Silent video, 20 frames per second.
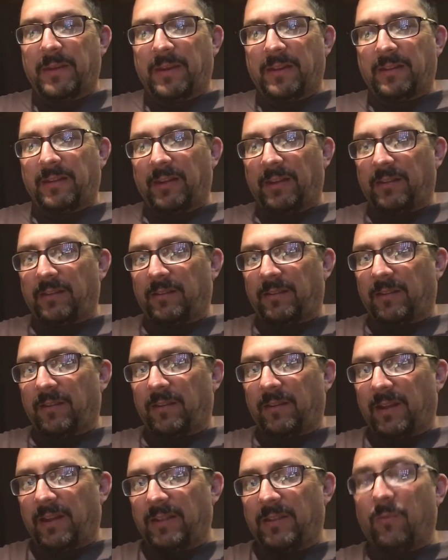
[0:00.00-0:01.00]
I'd get.
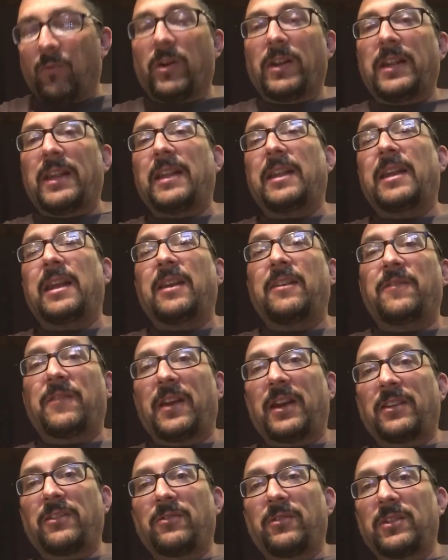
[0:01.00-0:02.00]
And the 188
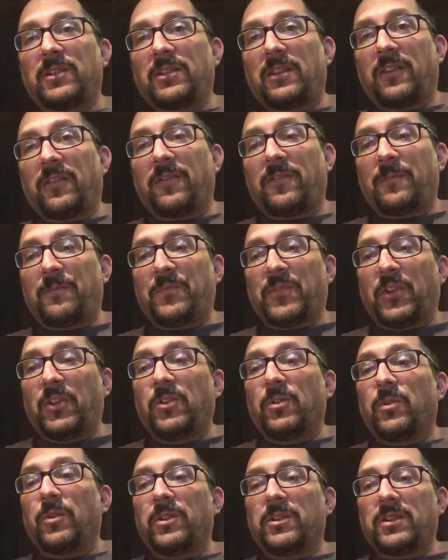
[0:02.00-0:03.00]
factory stuff, the
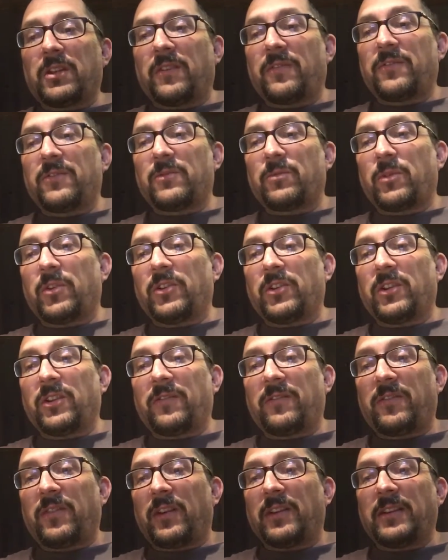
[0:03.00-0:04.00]
newest stuff, is where you're going
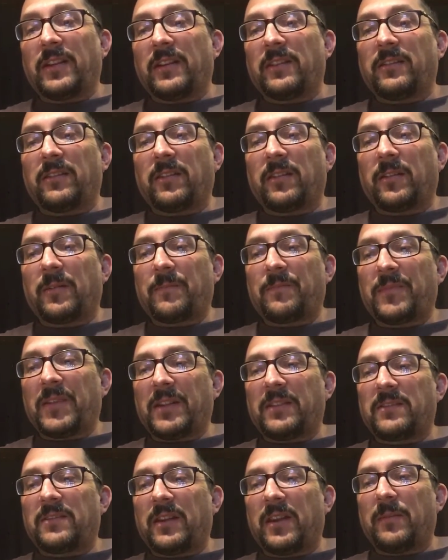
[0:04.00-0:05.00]
to find
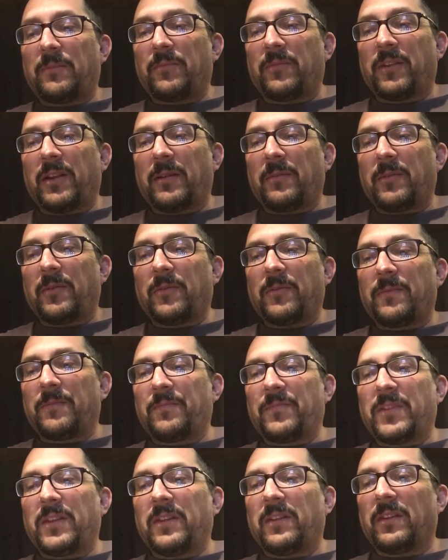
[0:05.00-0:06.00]
that sniper ammo.
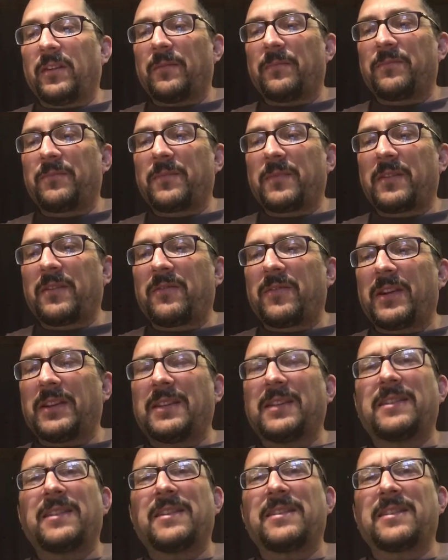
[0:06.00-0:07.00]
I forgot
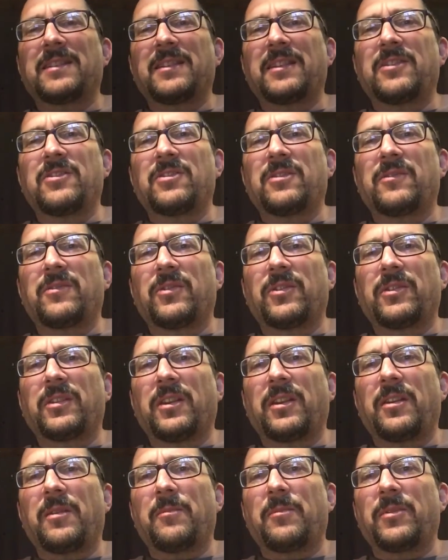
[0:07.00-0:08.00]
the designation for it,
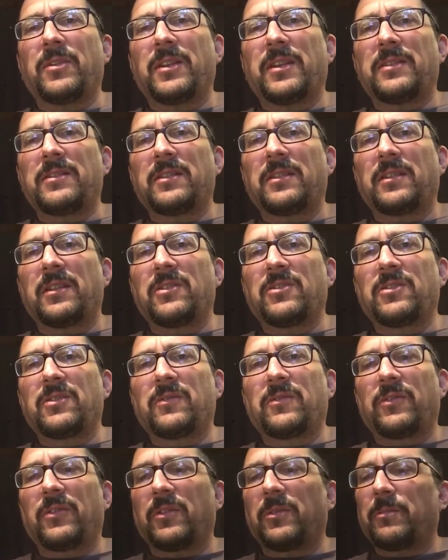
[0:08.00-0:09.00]
the number designation
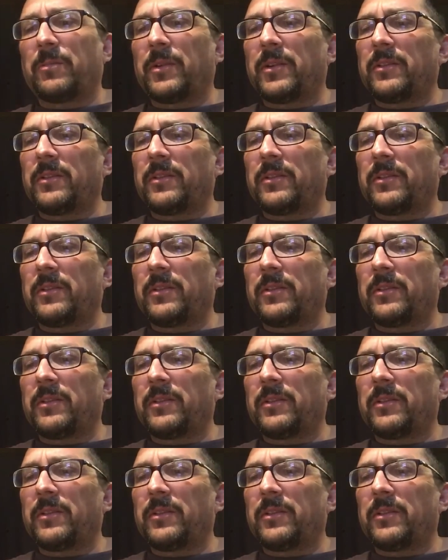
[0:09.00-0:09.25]
for it,